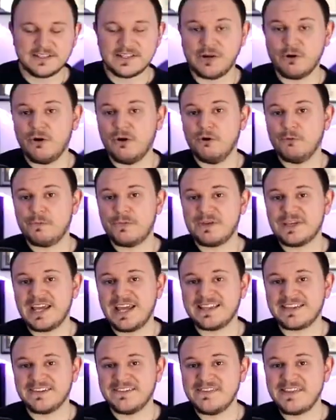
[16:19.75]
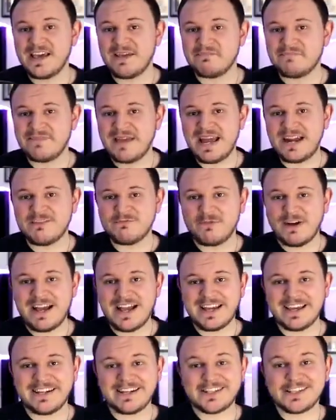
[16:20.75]
So hope you get on that
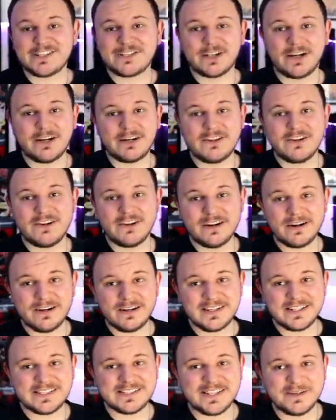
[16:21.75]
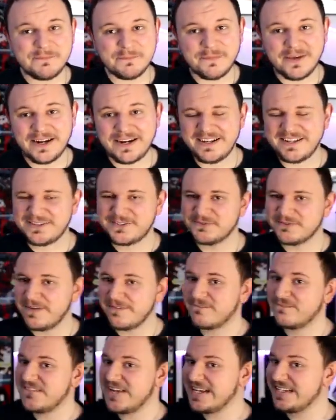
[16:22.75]
bandwagon and start earning some money to
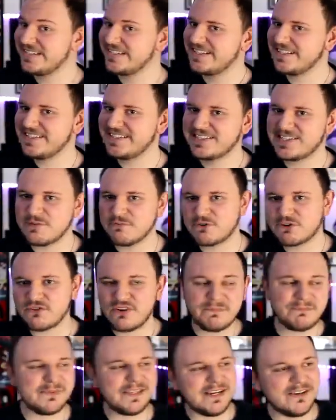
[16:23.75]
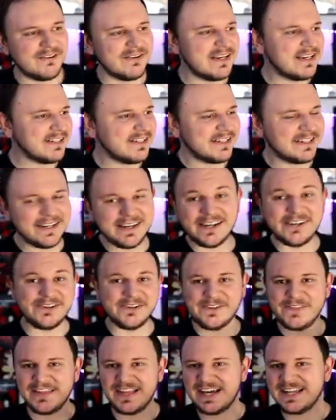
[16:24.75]
invest in some crypto, and you
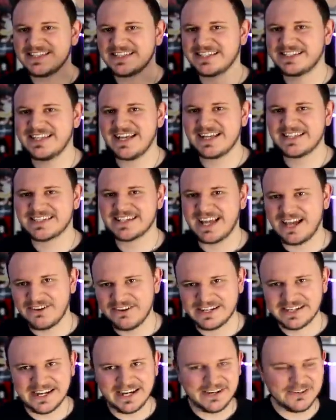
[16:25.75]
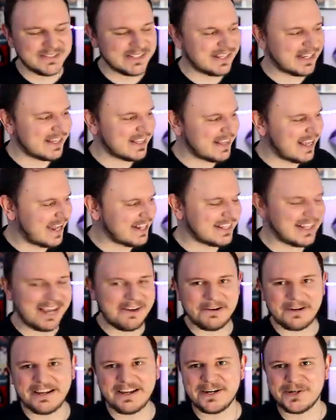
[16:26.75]
know, that's how it goes. That's
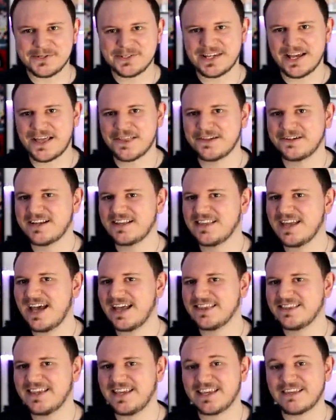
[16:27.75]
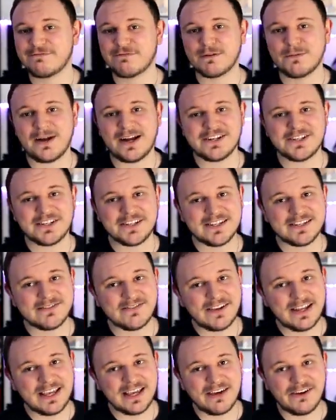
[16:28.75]
how it goes. Other than that, thank you for watching this
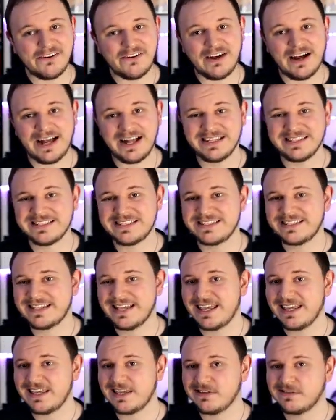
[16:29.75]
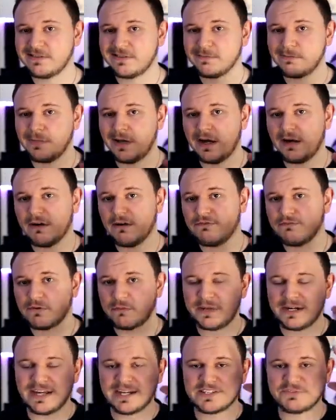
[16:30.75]
video. I'll see you tomorrow for
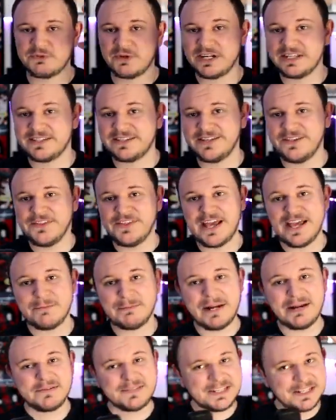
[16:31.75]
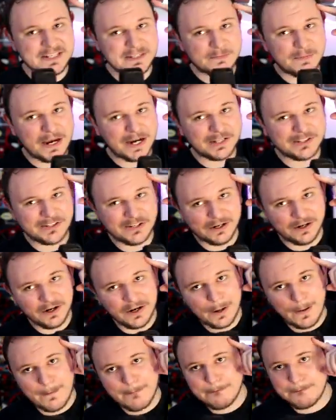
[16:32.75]
my next one. Until then, my name is the Inspector.
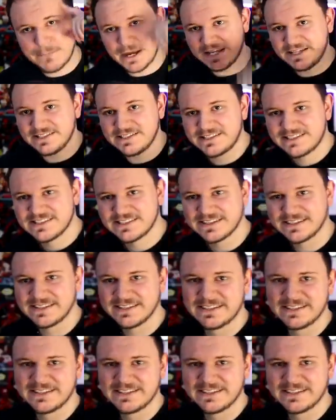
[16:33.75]
Peace.